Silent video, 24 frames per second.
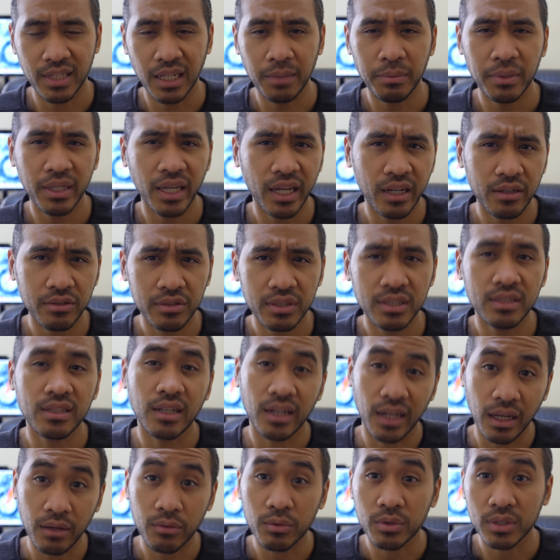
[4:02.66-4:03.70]
typing accuracy,
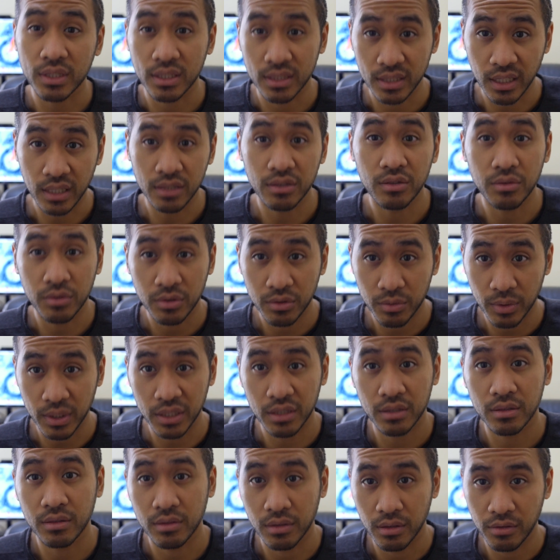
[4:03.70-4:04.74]
then I would suggest you
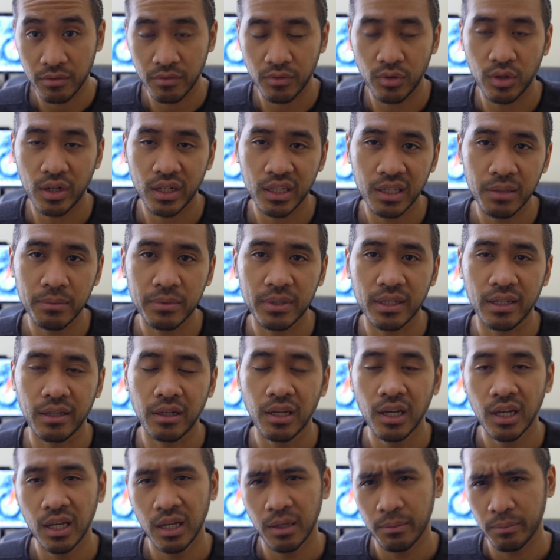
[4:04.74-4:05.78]
switch to the Dvorak keyboard
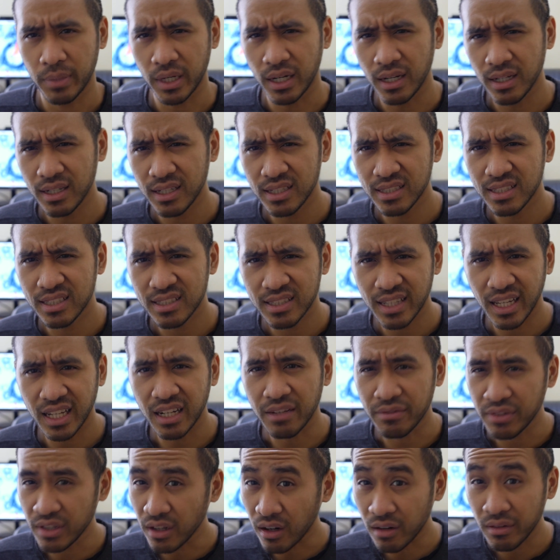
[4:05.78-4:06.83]
layout. But other than
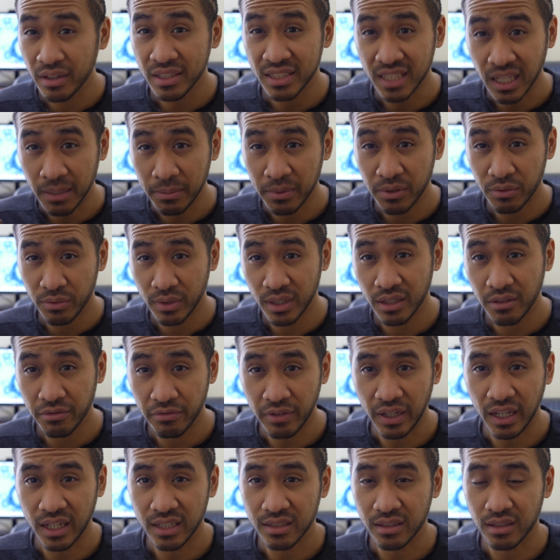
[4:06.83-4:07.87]
that, if you're already typing really
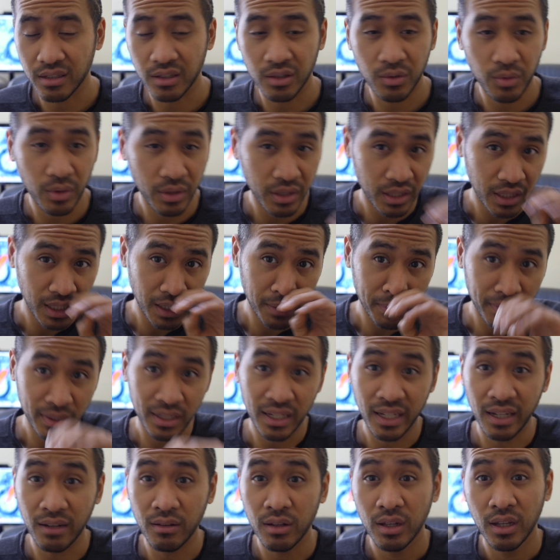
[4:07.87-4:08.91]
fast on the QWERTY
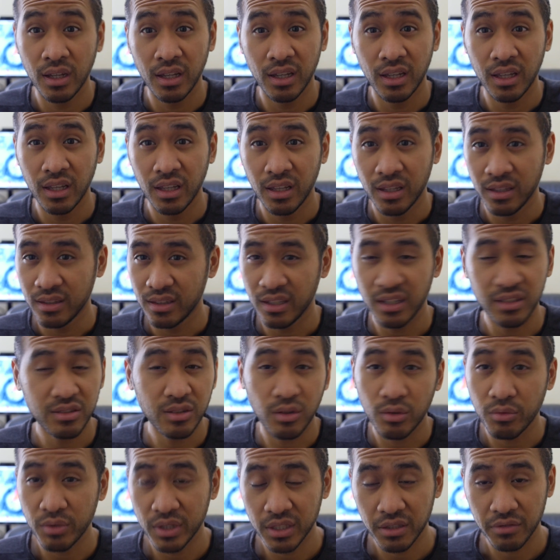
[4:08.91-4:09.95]
keyboard layout, there's
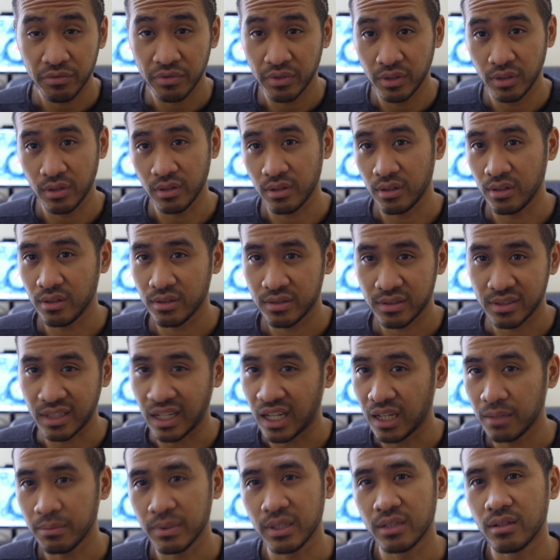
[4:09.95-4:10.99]
no reason for you to
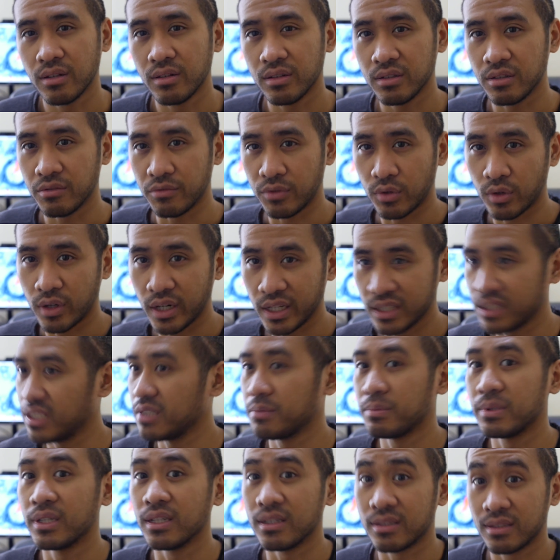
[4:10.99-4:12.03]
stop and learn Dvorak
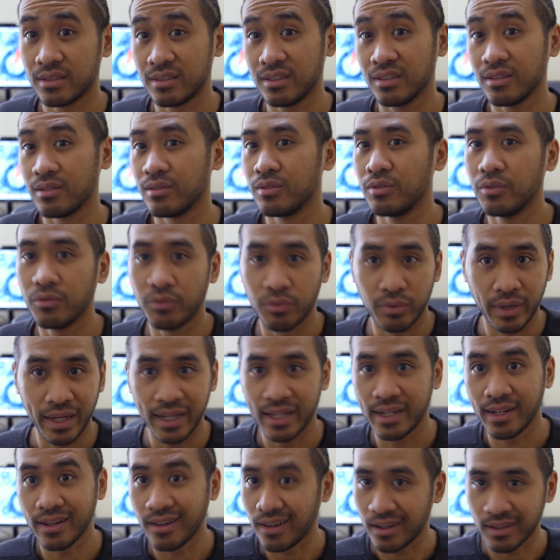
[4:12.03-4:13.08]
just because you
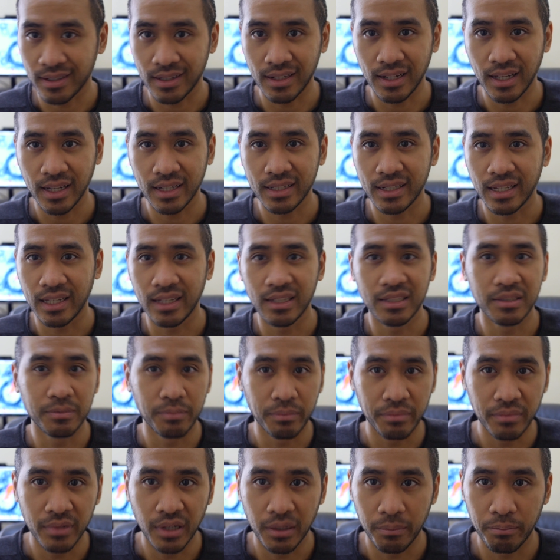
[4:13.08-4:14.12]
read online that
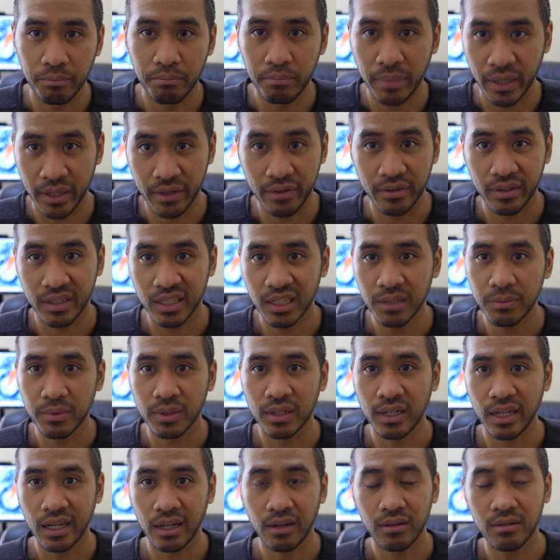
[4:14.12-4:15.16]
it's a better
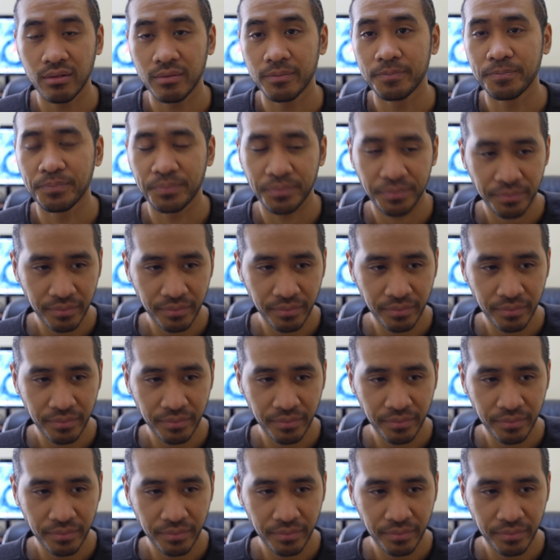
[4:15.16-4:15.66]
keyboard layout.